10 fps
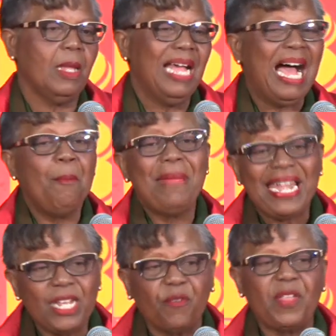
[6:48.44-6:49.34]
and
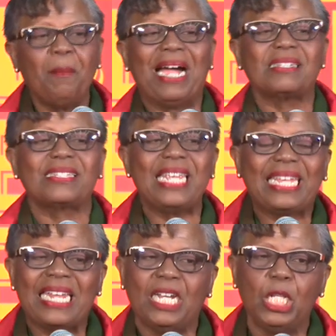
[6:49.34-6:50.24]
many of them are
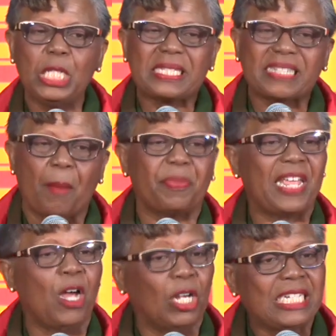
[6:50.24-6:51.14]
seeking a little
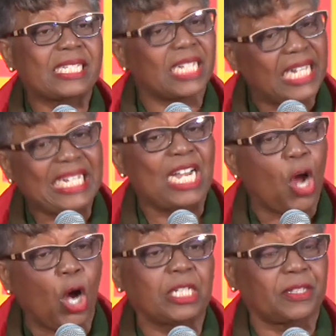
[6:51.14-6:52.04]
something on the side in
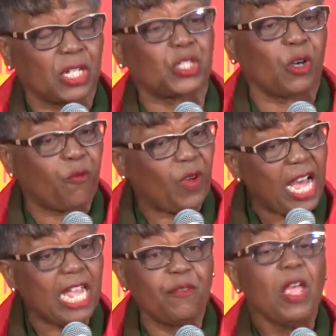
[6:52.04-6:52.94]
order to
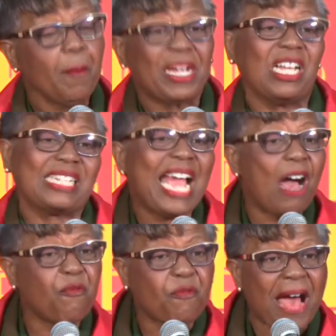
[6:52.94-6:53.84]
survive, because they
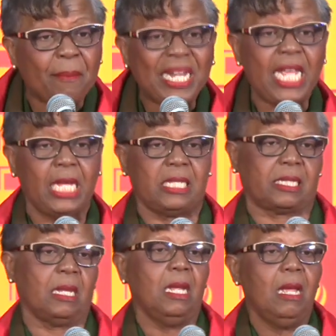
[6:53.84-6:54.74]
have
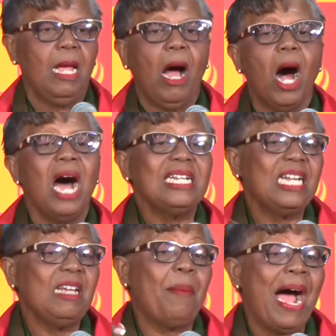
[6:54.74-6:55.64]
families
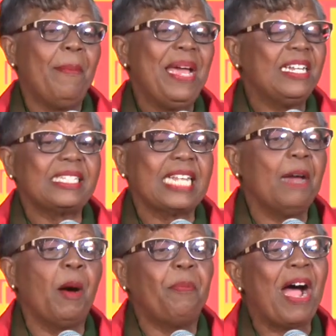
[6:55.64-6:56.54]
Under the Barbados
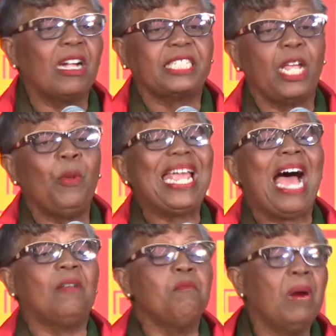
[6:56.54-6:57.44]
Labour Party, we
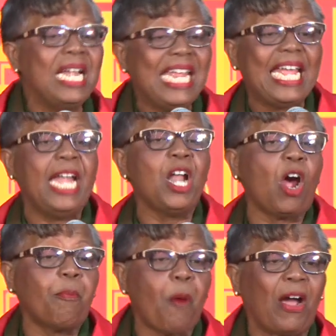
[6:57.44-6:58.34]
had money in
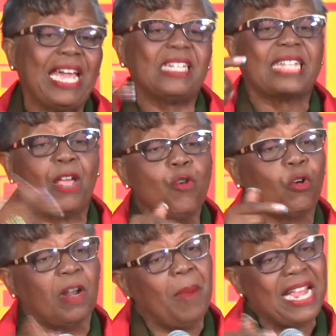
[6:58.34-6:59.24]
our pockets that you
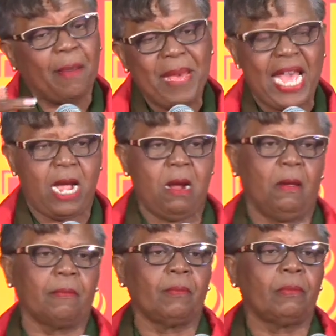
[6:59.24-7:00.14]
could buy a beer.
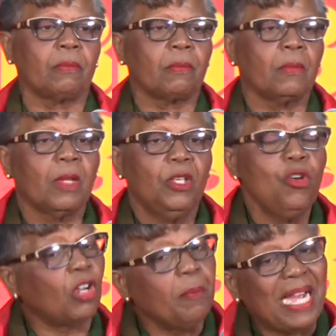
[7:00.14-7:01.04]

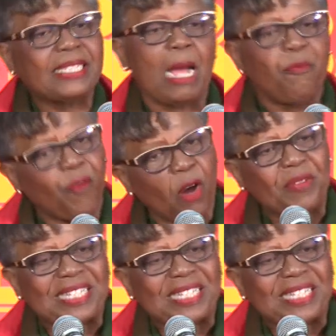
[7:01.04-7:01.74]
You could buy some 4 for